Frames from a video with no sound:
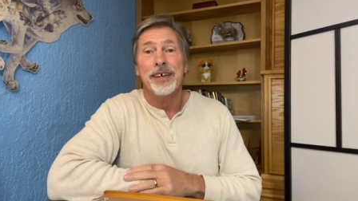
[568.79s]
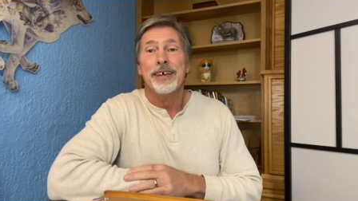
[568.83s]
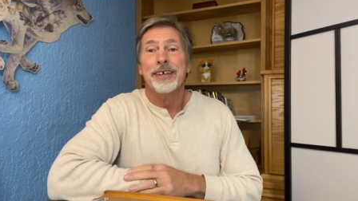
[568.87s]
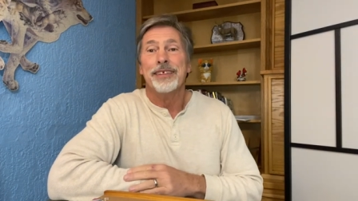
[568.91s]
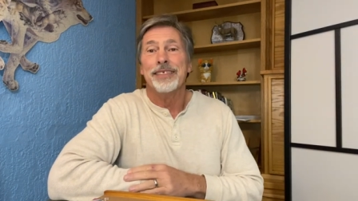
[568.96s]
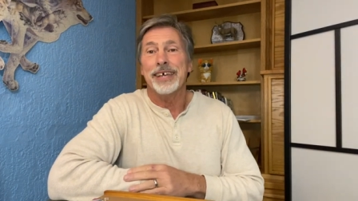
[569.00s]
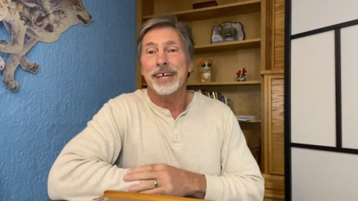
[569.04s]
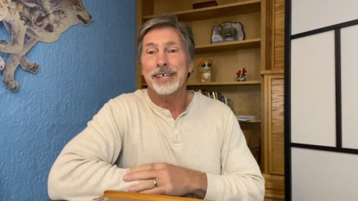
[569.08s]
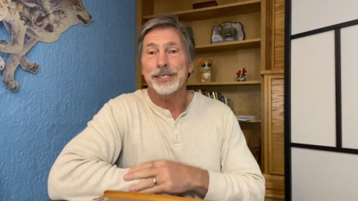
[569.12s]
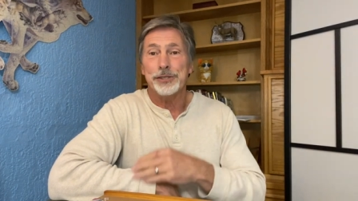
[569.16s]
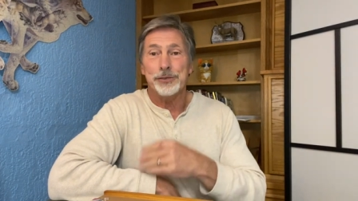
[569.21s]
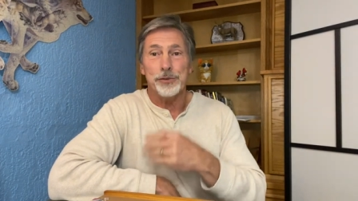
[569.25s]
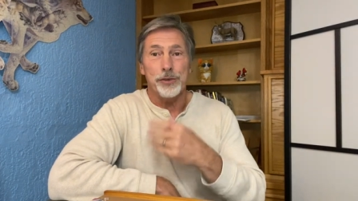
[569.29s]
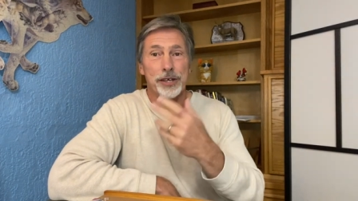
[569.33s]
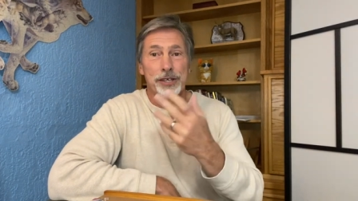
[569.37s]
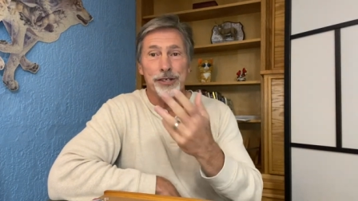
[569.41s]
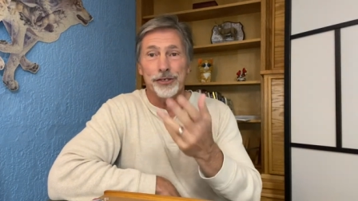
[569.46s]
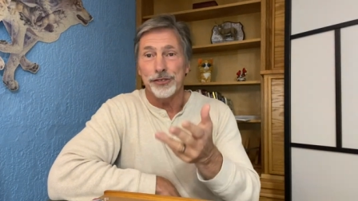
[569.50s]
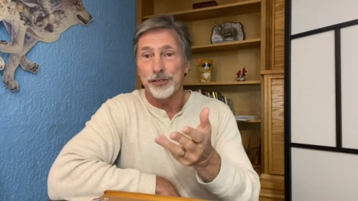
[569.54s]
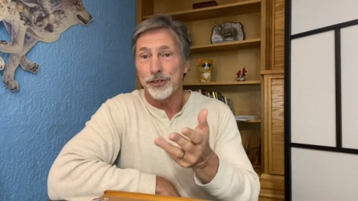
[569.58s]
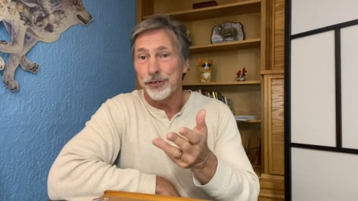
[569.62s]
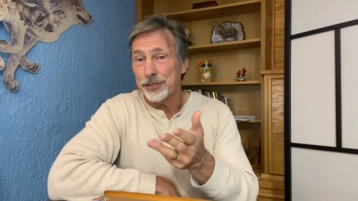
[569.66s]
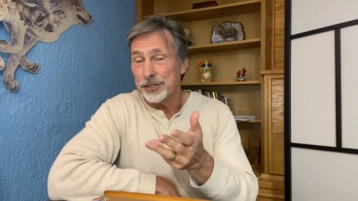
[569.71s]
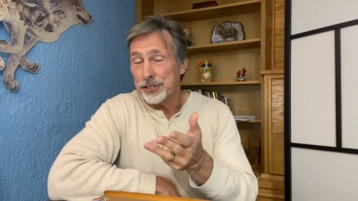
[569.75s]
that's why you'll
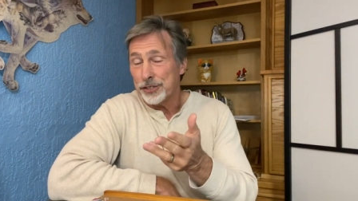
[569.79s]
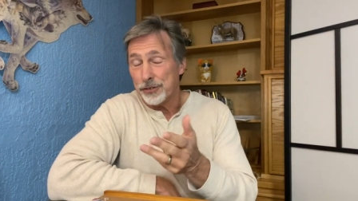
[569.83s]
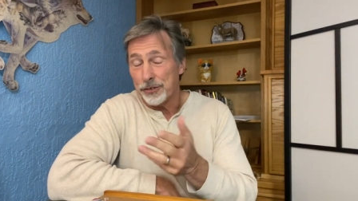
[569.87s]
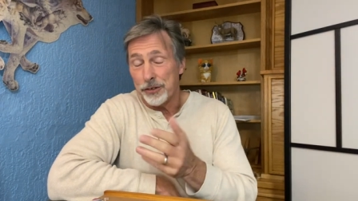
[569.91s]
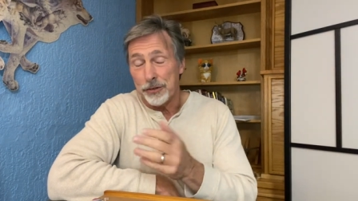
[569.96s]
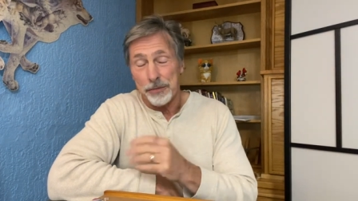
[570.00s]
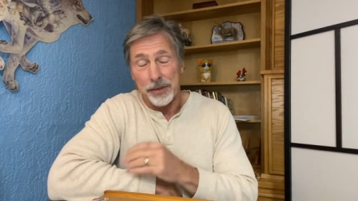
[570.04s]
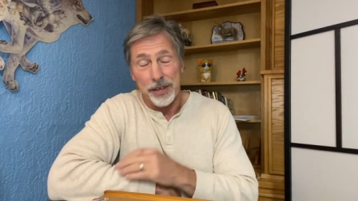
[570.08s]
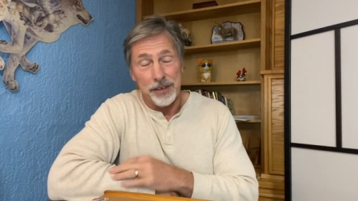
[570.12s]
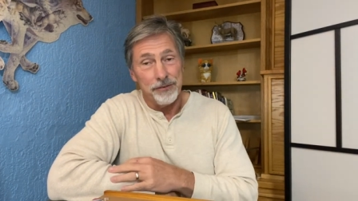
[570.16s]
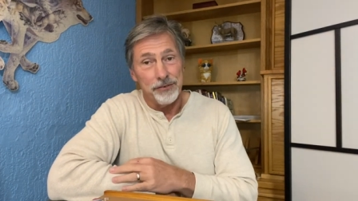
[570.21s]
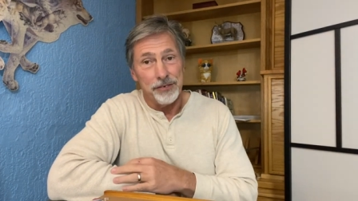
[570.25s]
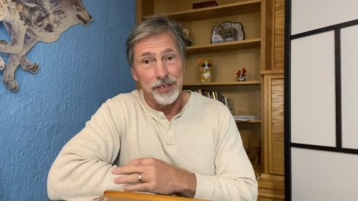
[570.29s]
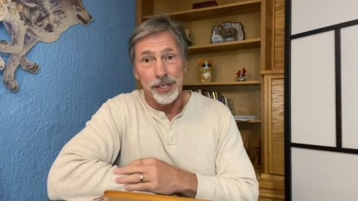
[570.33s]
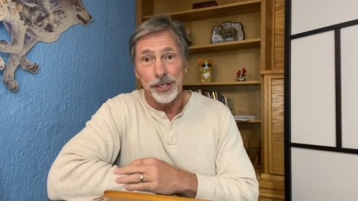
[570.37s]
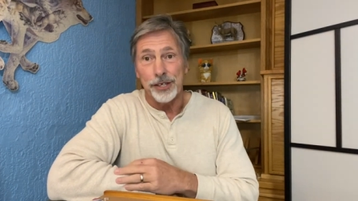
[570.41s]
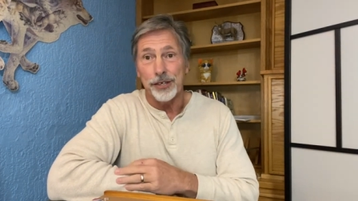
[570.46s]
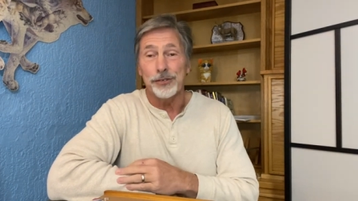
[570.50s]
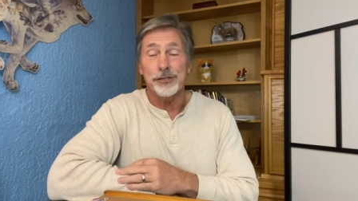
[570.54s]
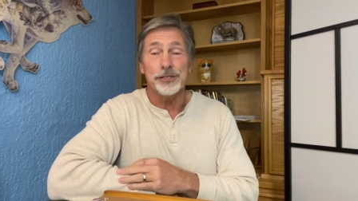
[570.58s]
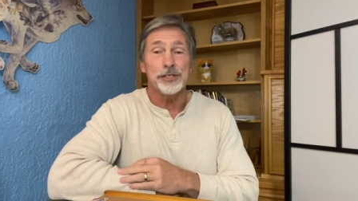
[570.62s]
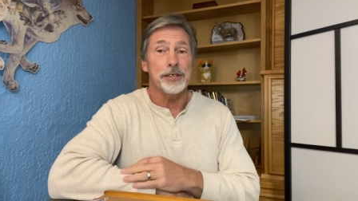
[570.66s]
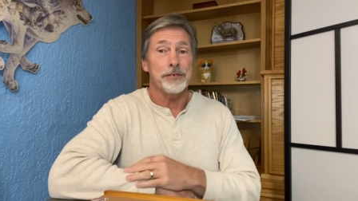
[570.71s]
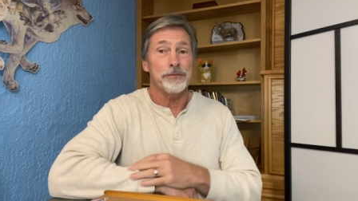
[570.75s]
notice in all my
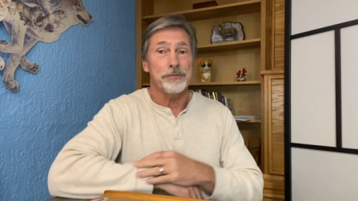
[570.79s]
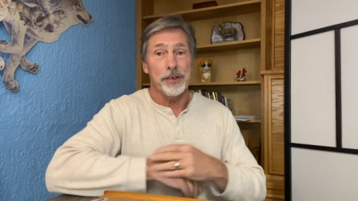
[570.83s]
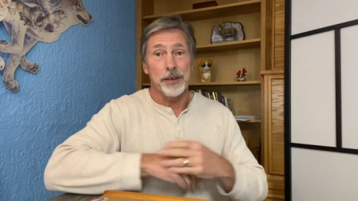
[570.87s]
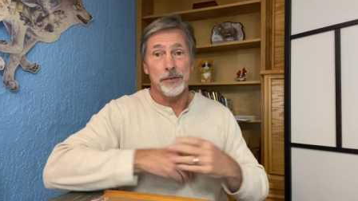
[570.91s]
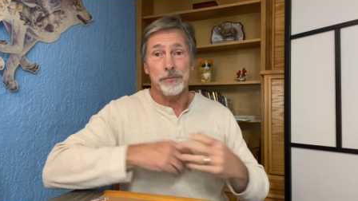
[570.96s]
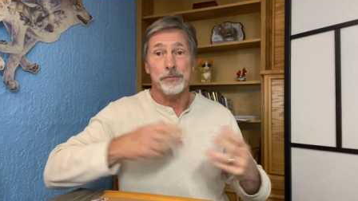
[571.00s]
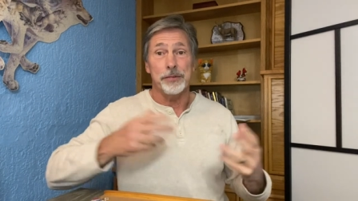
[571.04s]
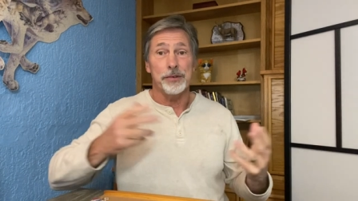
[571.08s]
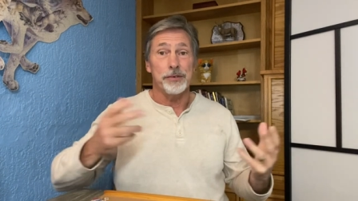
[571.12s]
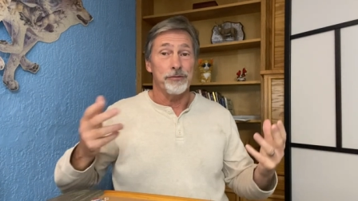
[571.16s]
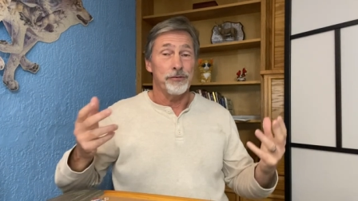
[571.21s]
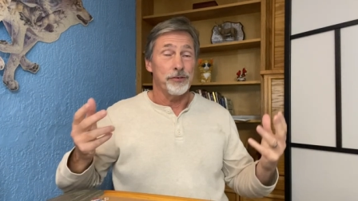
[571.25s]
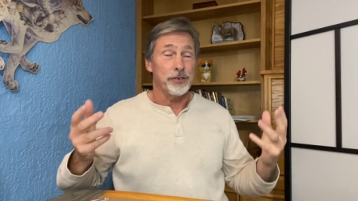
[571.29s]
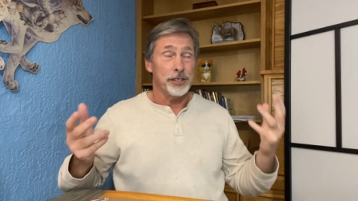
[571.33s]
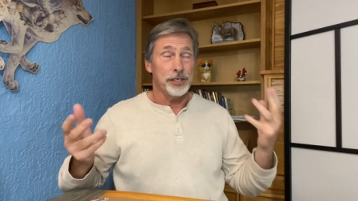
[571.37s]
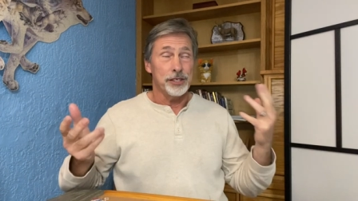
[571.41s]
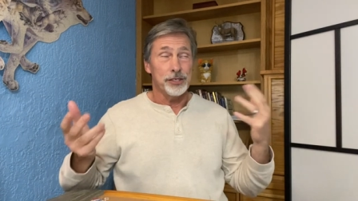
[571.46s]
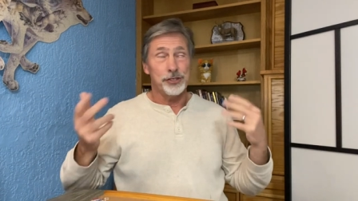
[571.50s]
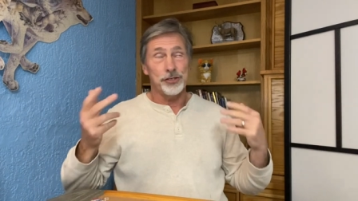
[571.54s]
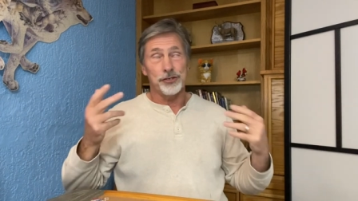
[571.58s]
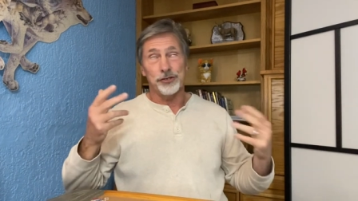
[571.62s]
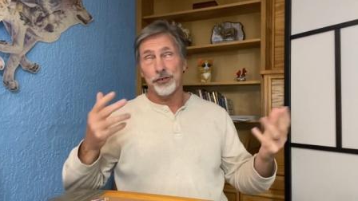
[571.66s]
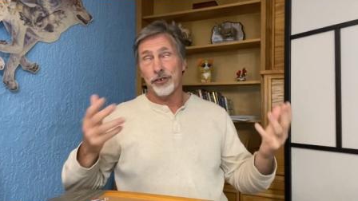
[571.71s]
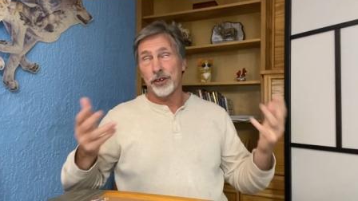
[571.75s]
videos, I've, I've been really
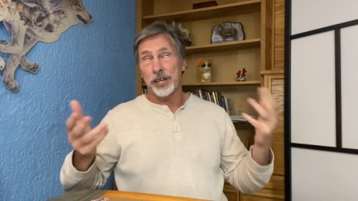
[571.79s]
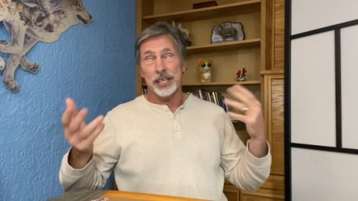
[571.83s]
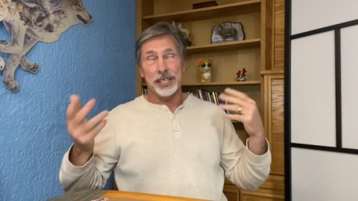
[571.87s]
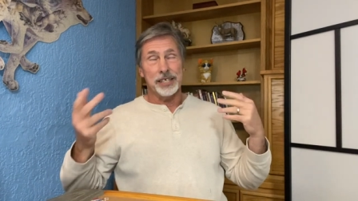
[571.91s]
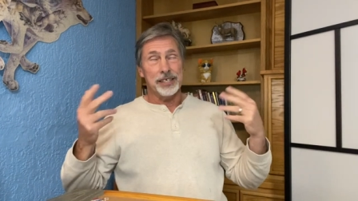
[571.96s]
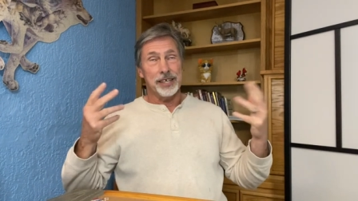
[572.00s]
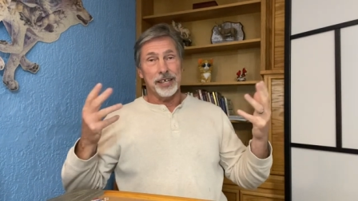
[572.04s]
trained.